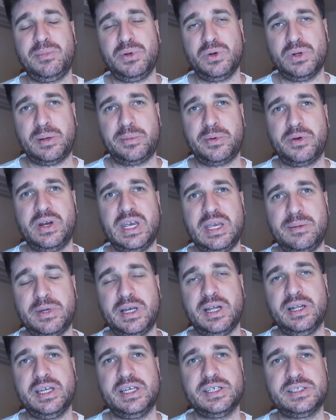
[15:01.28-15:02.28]
build up your
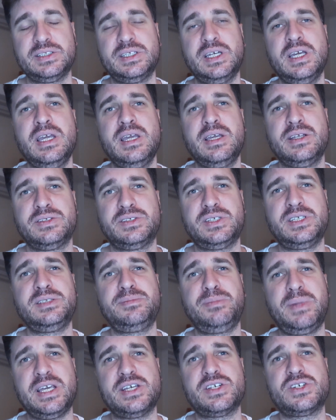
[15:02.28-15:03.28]
email list.
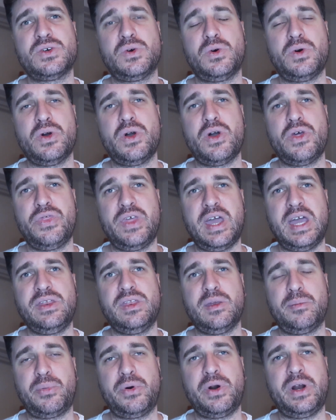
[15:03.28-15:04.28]
Just make sure that
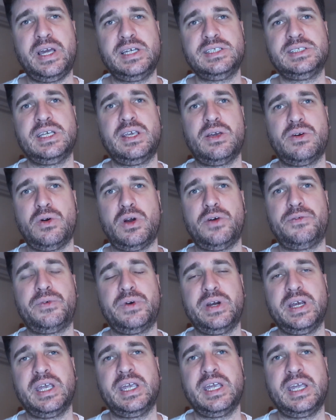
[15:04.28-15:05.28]
the prize that you're
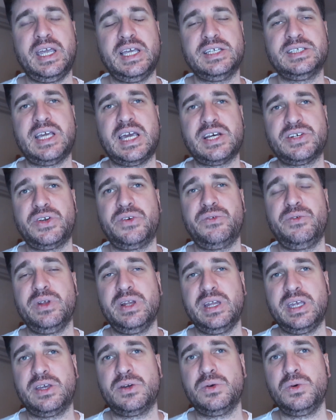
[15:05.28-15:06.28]
offering is actually
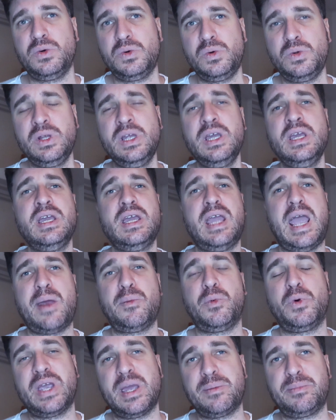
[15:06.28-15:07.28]
really cool and
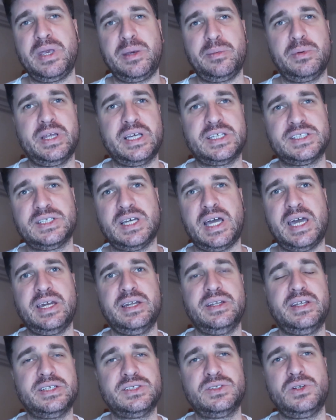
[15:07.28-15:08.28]
will get people
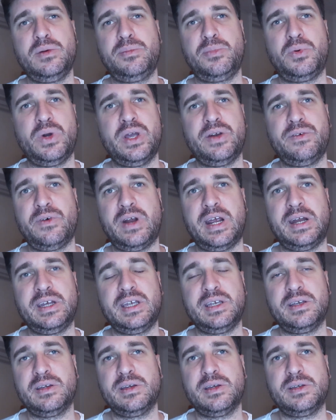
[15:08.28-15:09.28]
excited. There's no point
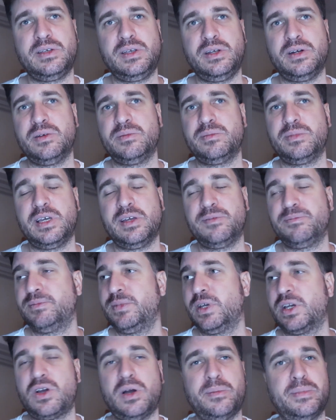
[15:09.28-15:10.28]
running,
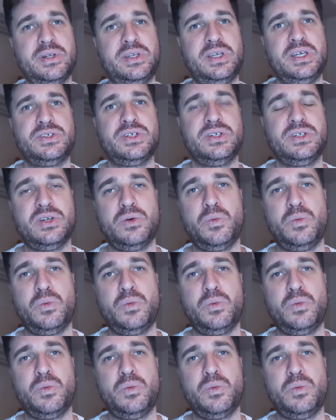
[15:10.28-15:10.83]
a competition to